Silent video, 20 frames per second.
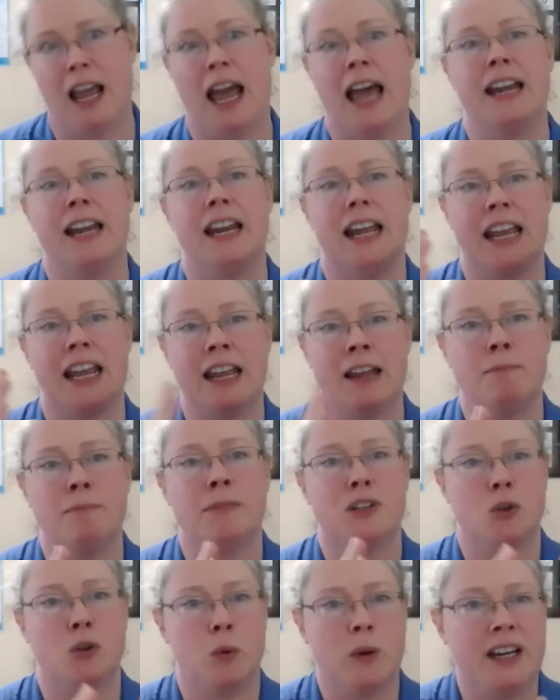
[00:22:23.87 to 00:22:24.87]
And in
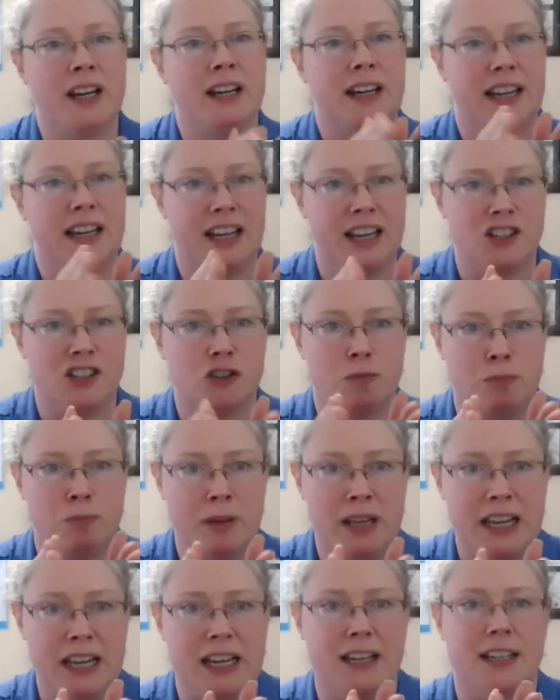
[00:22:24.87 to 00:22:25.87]
between each
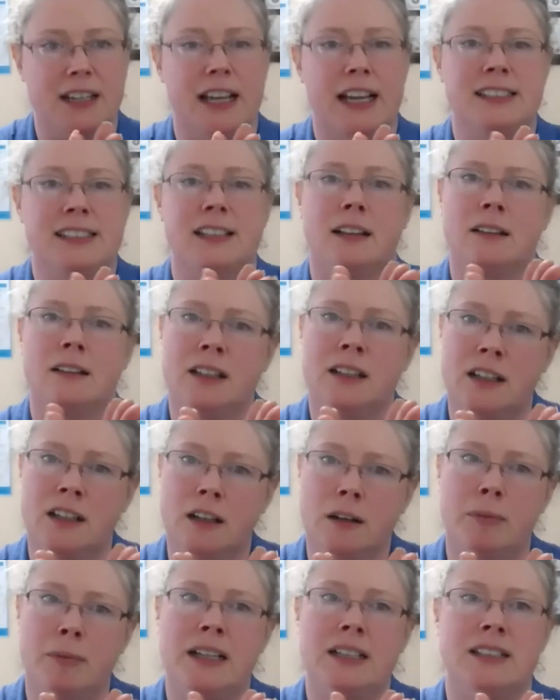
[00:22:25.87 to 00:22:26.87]
beat, it's a
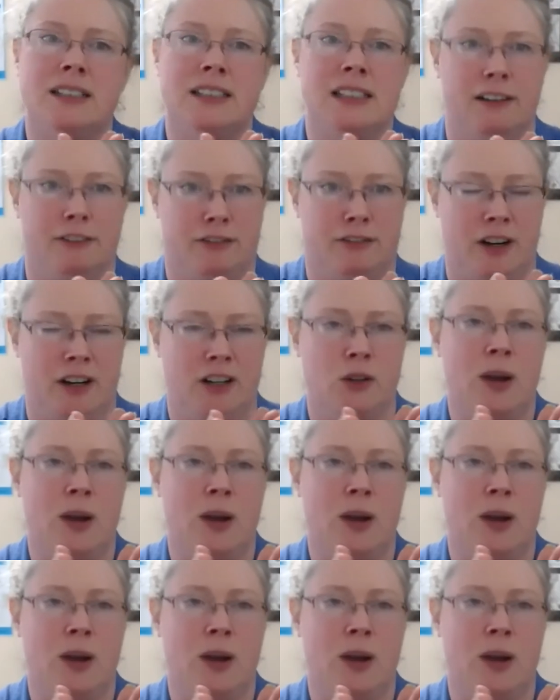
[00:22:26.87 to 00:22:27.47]
little bit different.